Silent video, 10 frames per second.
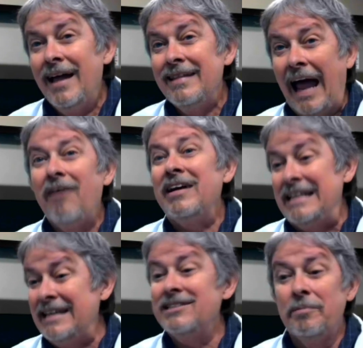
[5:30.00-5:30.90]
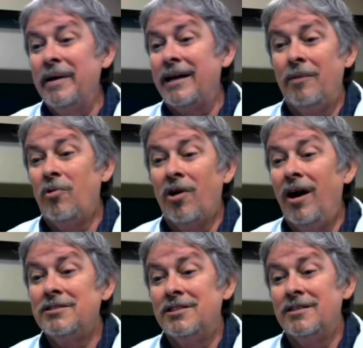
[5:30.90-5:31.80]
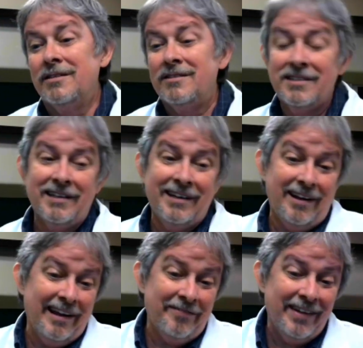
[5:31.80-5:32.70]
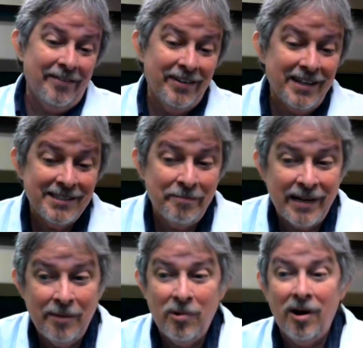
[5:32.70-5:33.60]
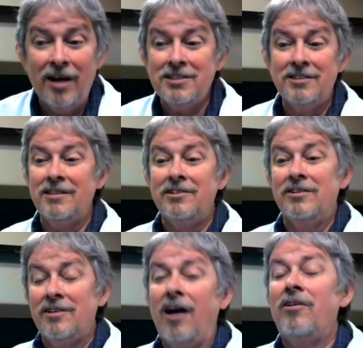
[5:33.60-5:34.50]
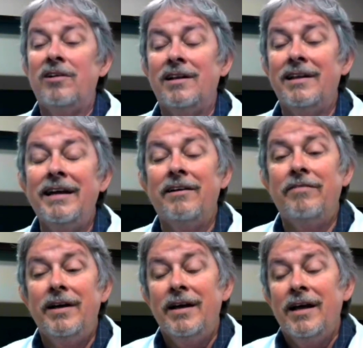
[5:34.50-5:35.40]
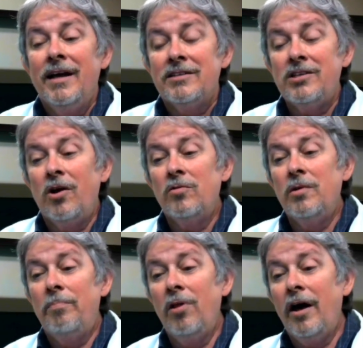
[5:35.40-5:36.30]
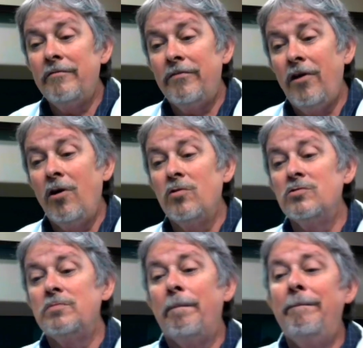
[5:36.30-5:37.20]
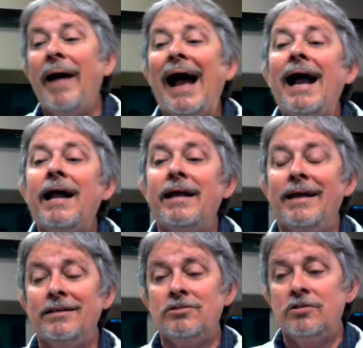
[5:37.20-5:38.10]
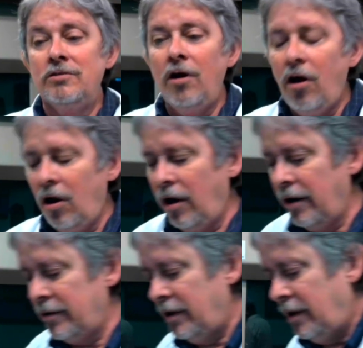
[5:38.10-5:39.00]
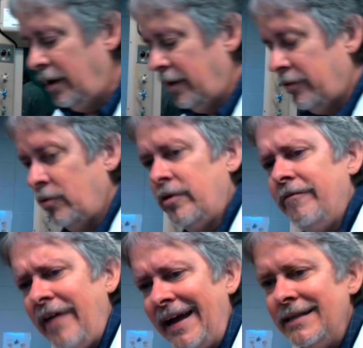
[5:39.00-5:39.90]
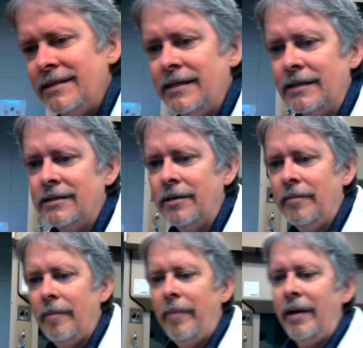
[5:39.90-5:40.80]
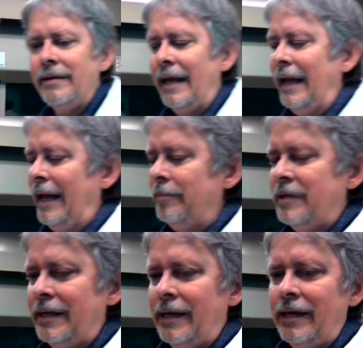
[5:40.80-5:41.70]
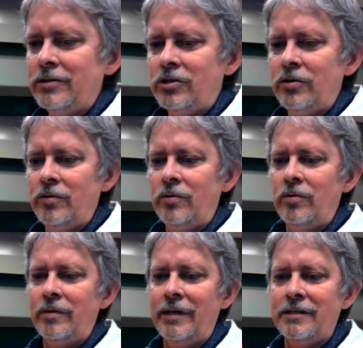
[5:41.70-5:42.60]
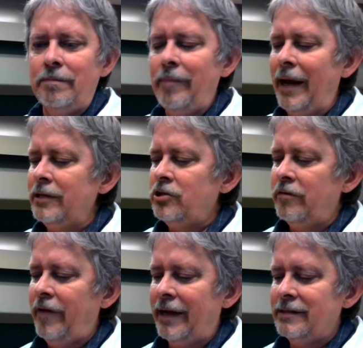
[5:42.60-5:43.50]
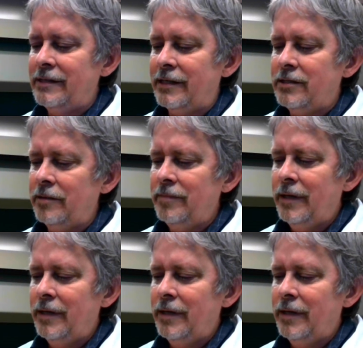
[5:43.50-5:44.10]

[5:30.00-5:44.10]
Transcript: now it needs to pick up more oxygen because if it doesn't pick up more oxygen, you're not going to live. So the blood flows back into the heart through the vein system, but they empty into this major vein system